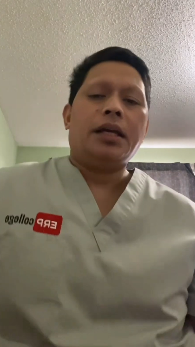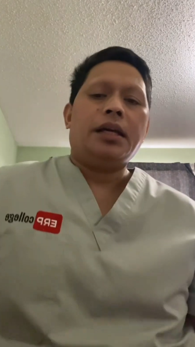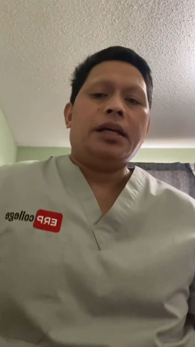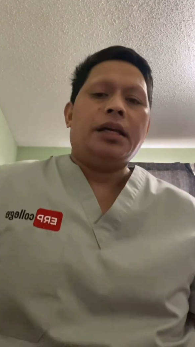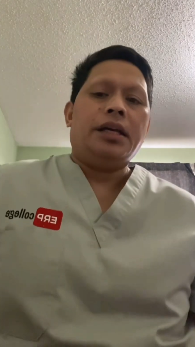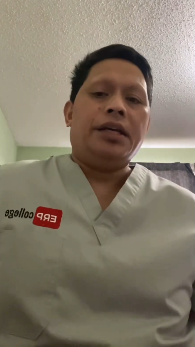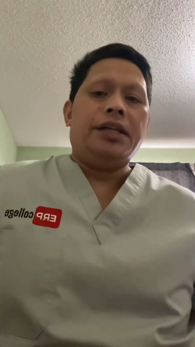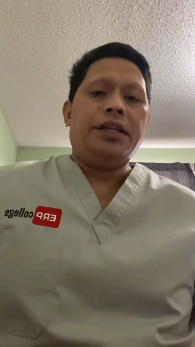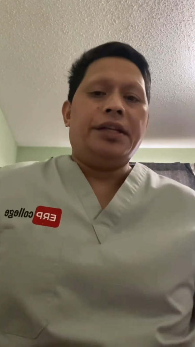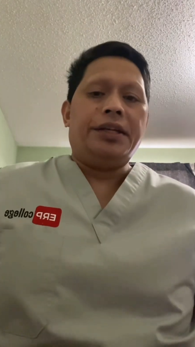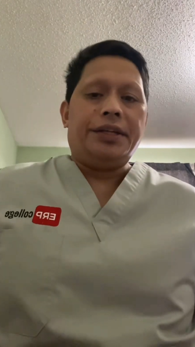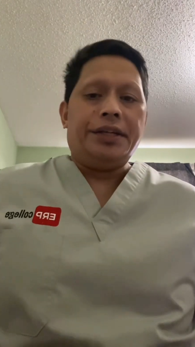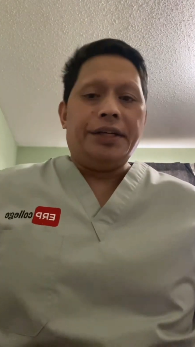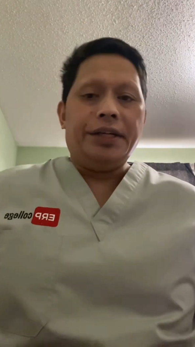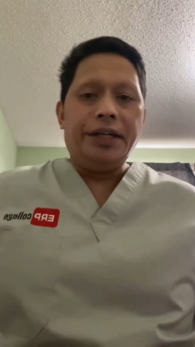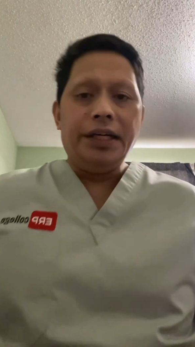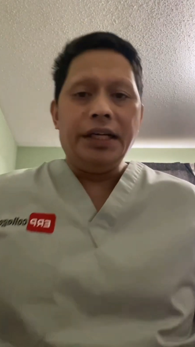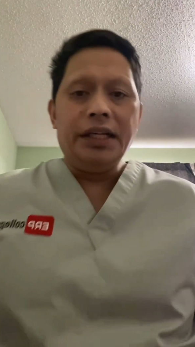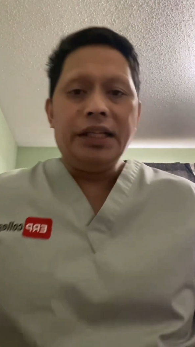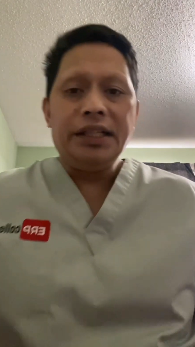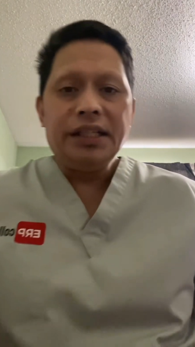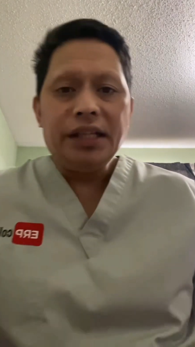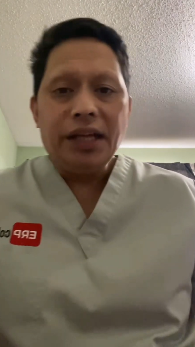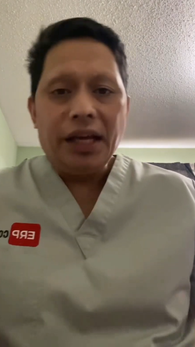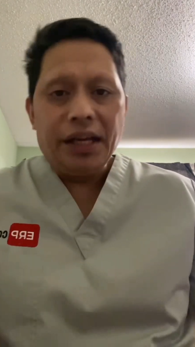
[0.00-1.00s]
In the
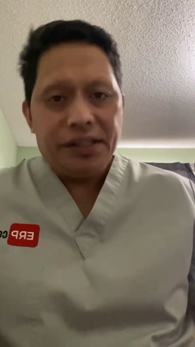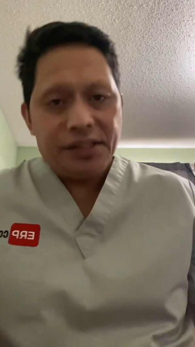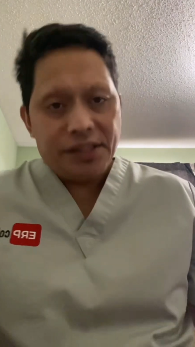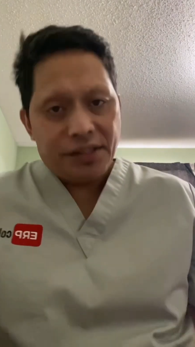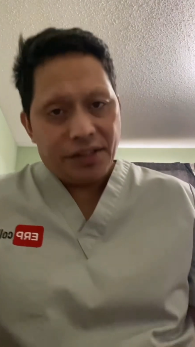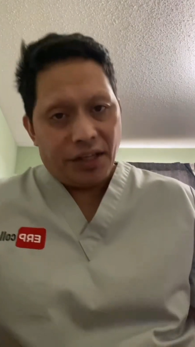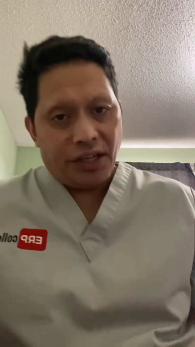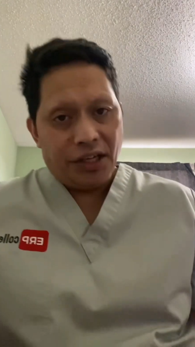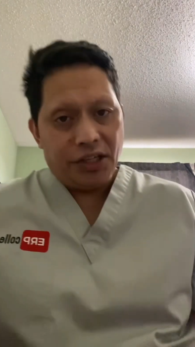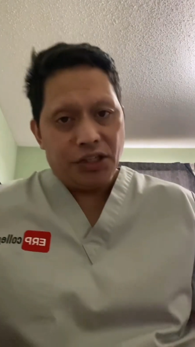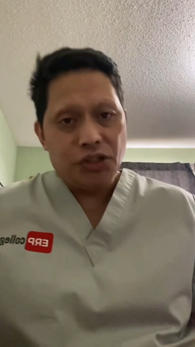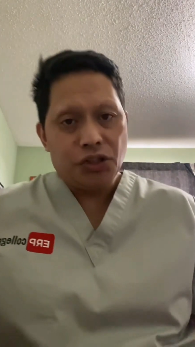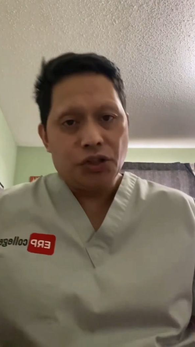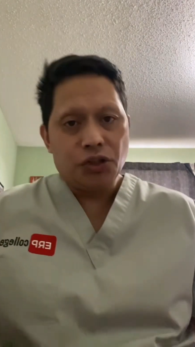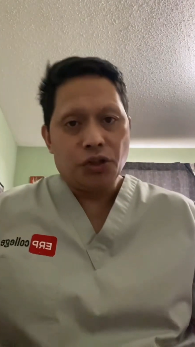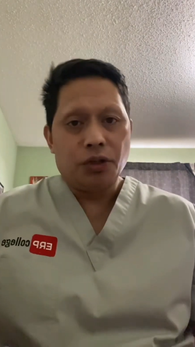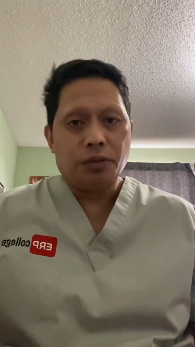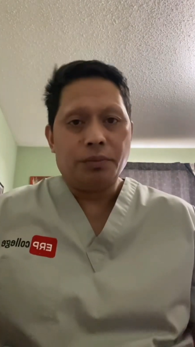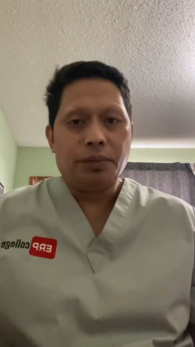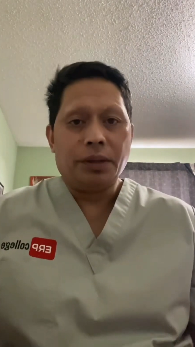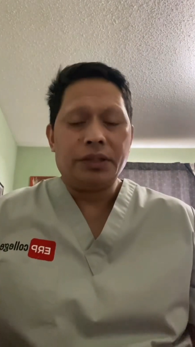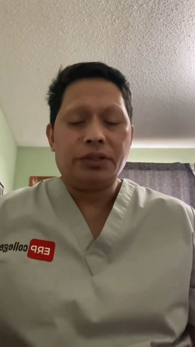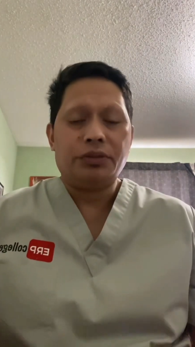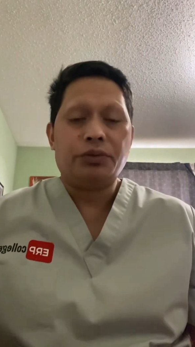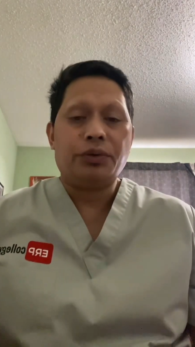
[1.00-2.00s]
early stage of
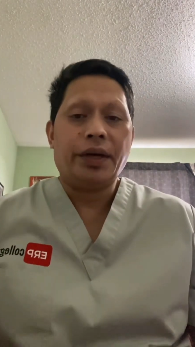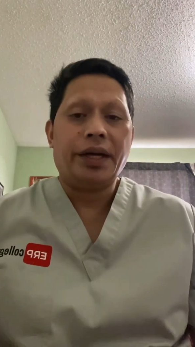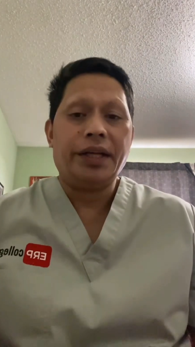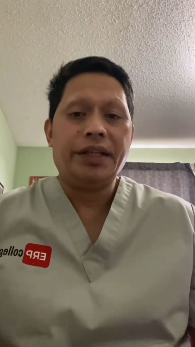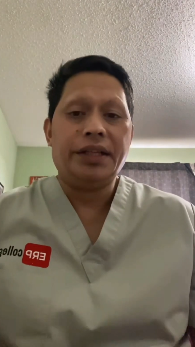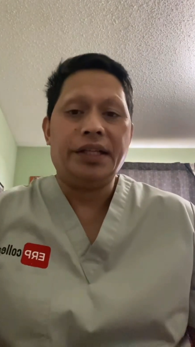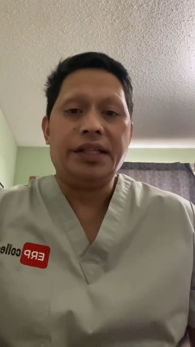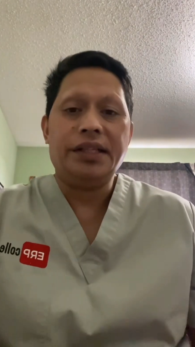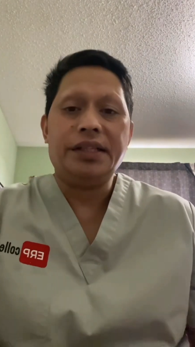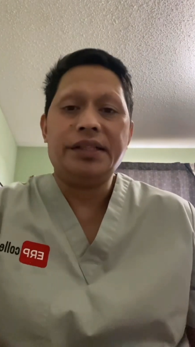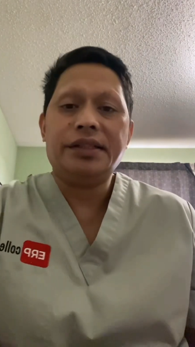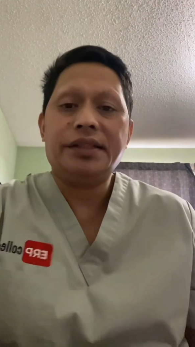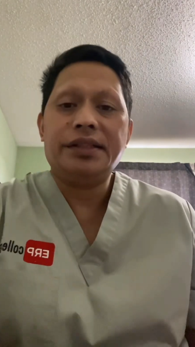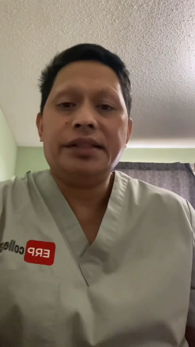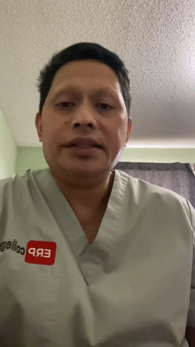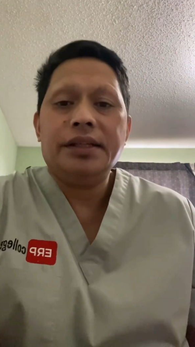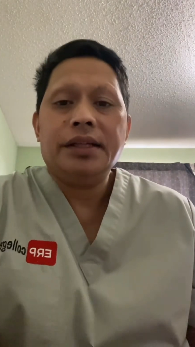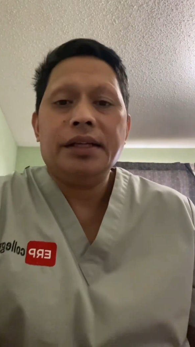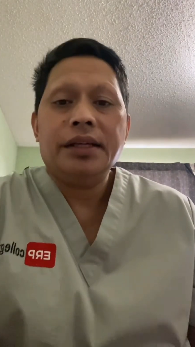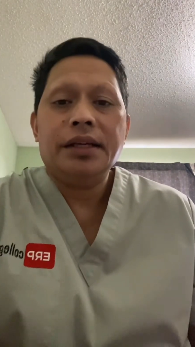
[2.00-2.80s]
arthritis,